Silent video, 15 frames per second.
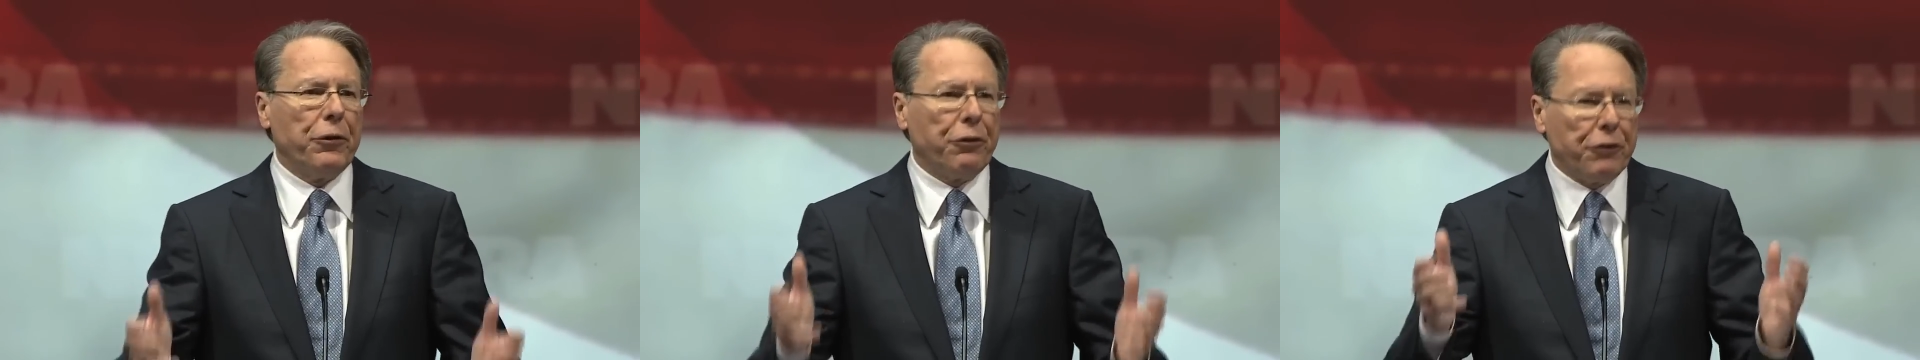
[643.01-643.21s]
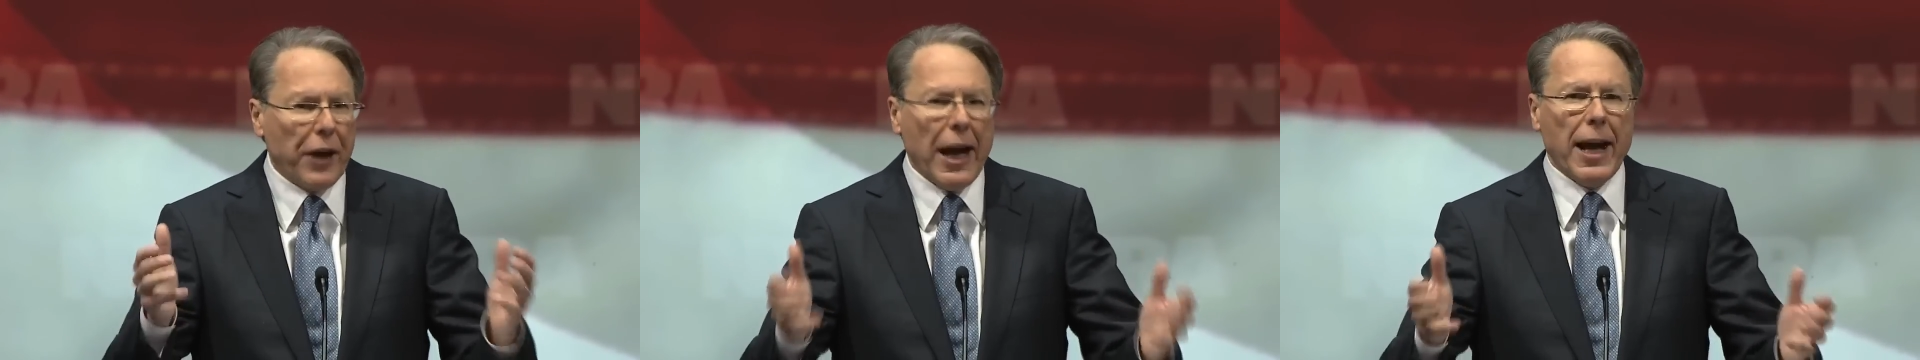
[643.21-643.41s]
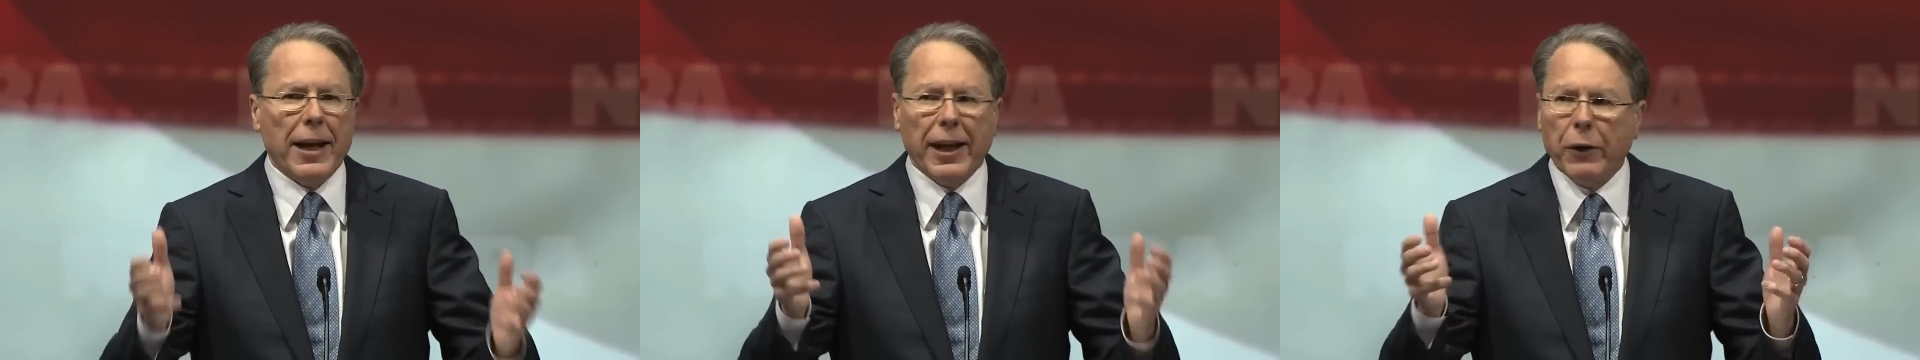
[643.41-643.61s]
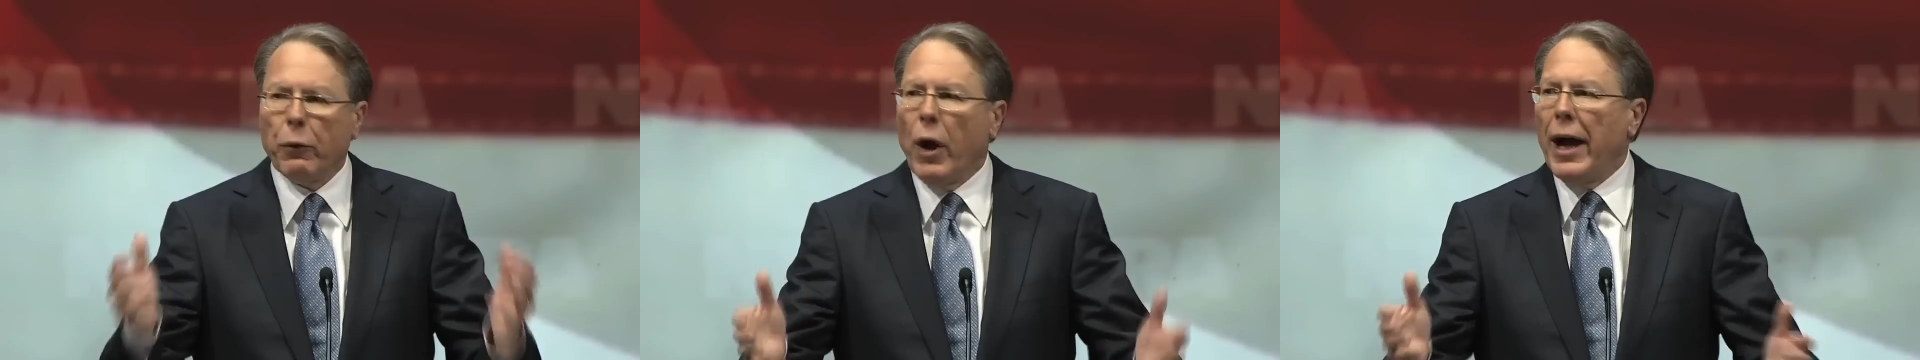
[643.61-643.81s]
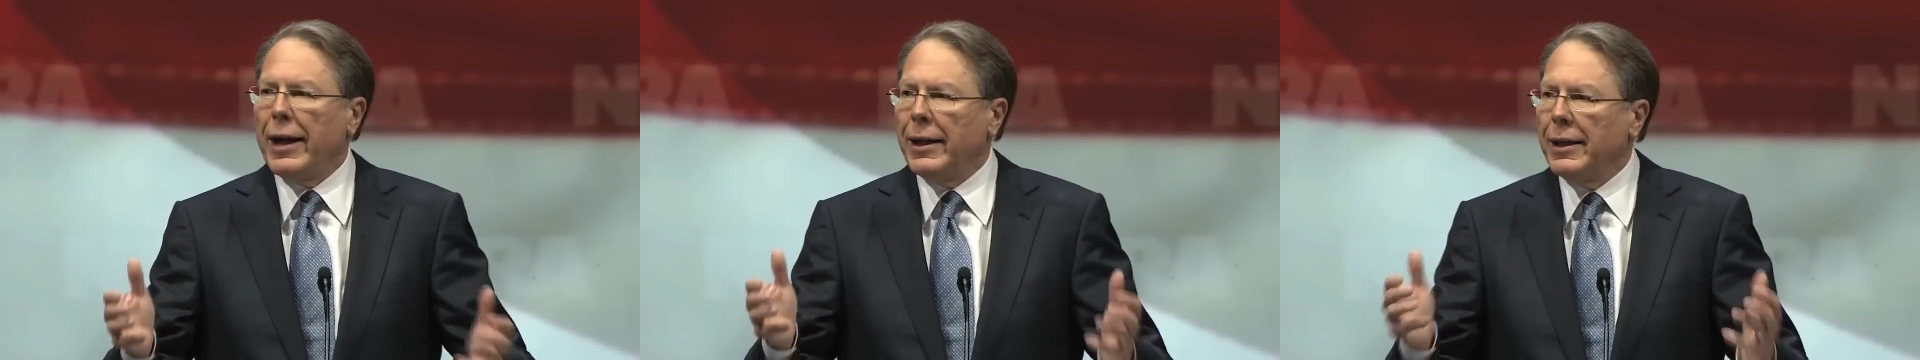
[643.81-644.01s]
standing
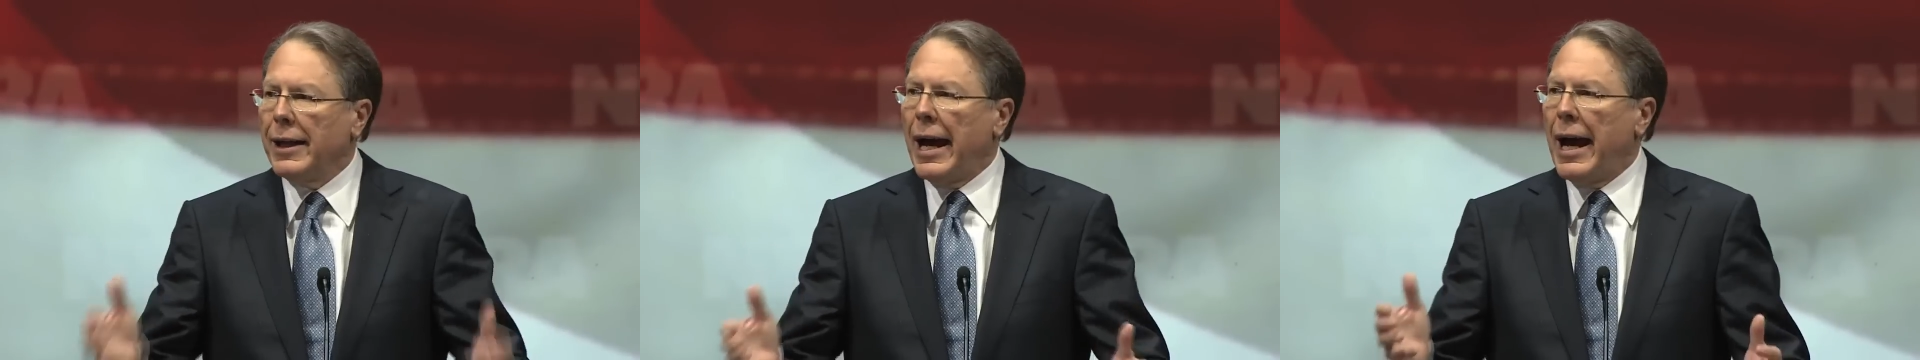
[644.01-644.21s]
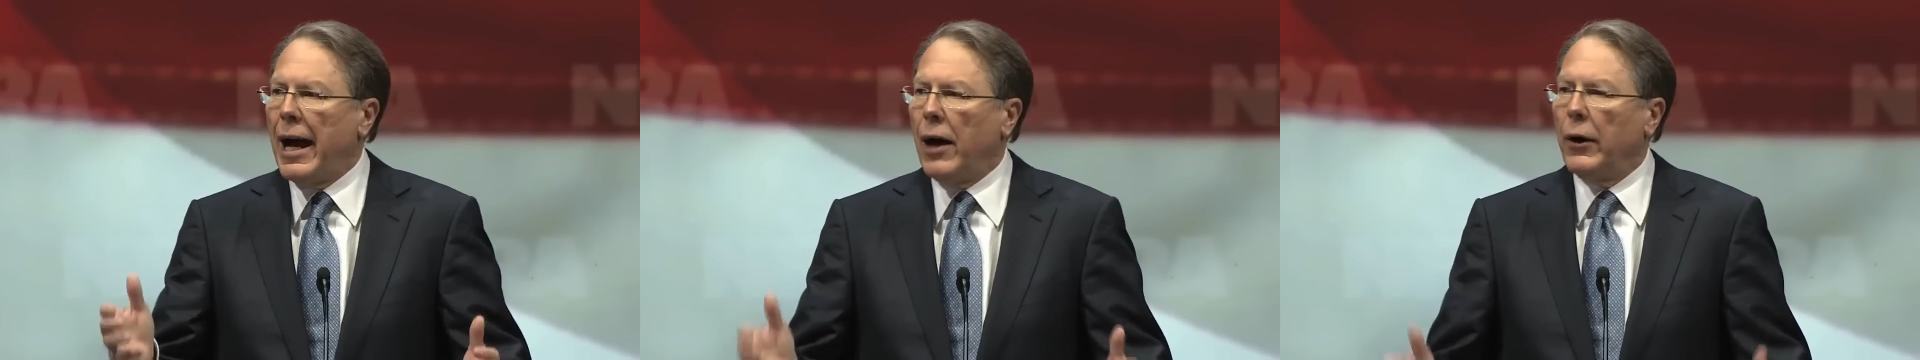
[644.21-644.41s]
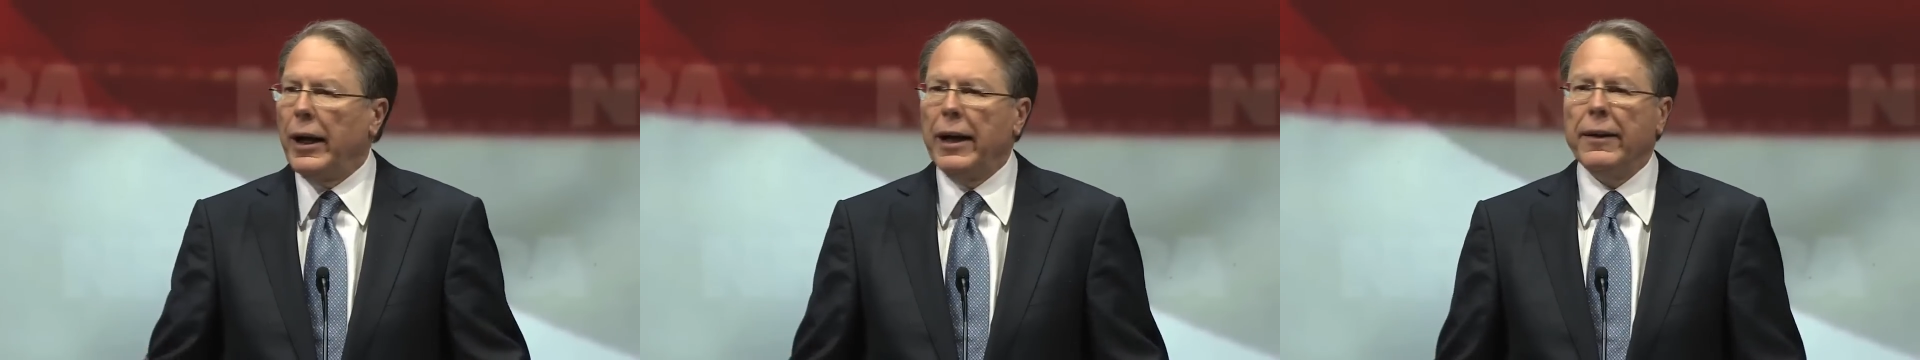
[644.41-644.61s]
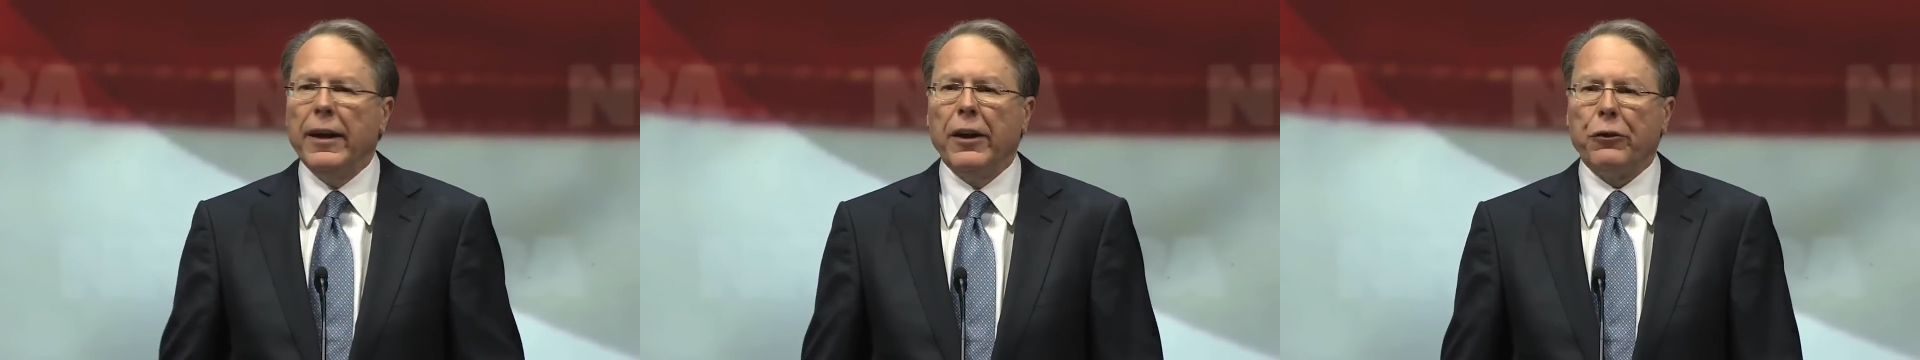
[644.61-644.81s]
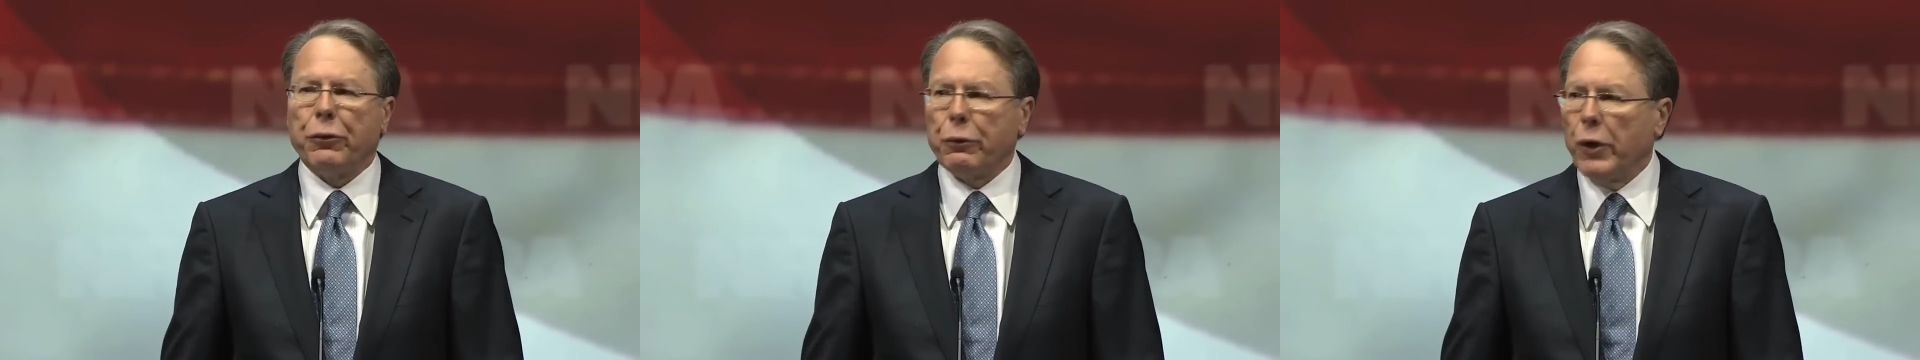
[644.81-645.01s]
right now in
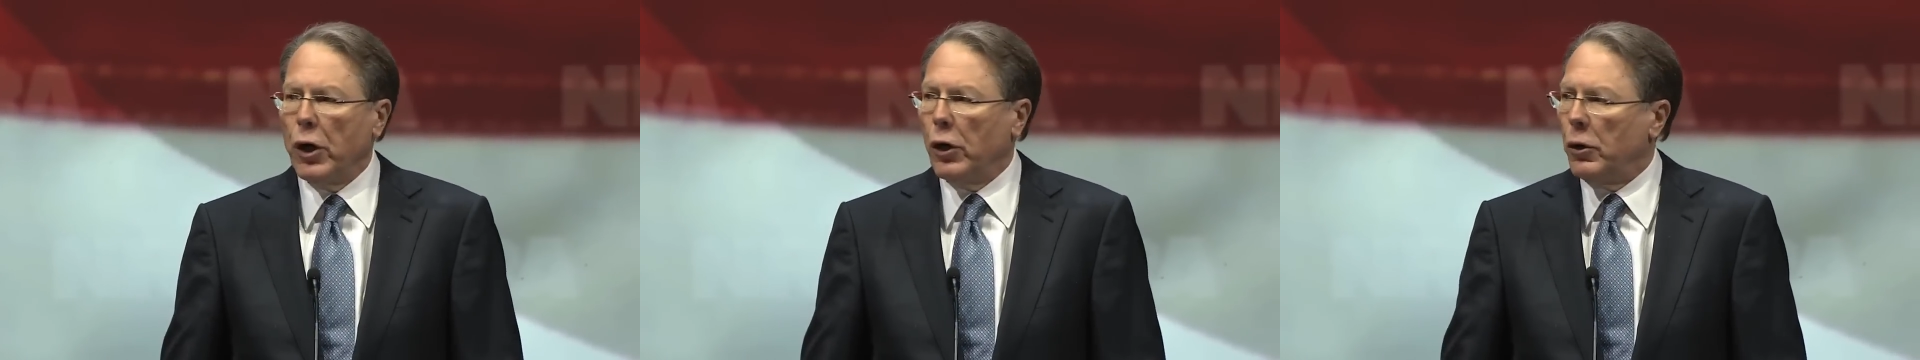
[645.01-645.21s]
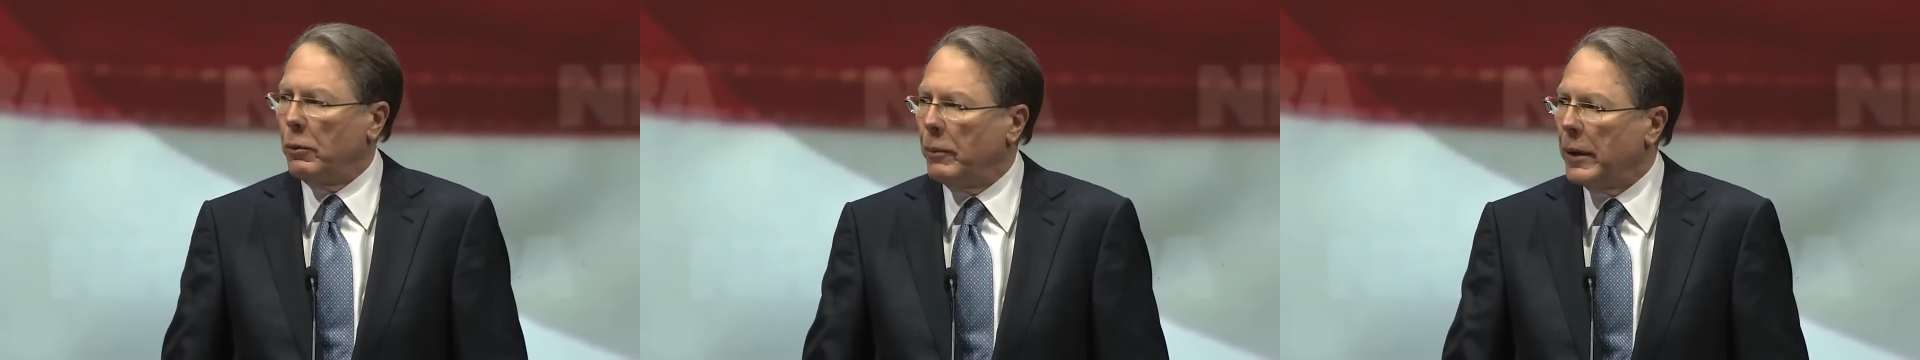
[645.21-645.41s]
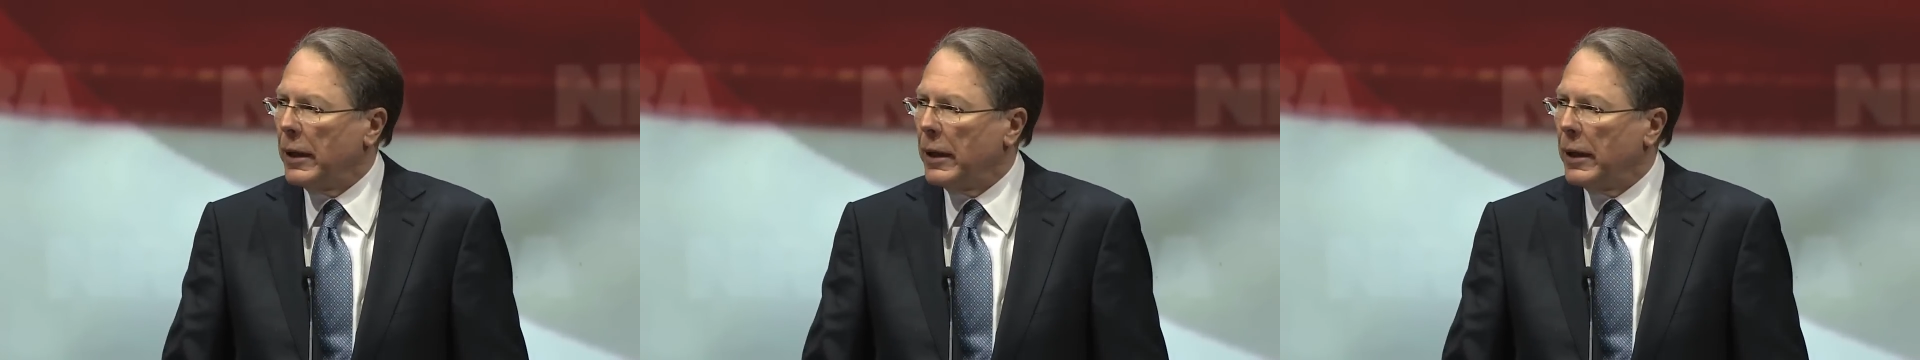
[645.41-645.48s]
this room.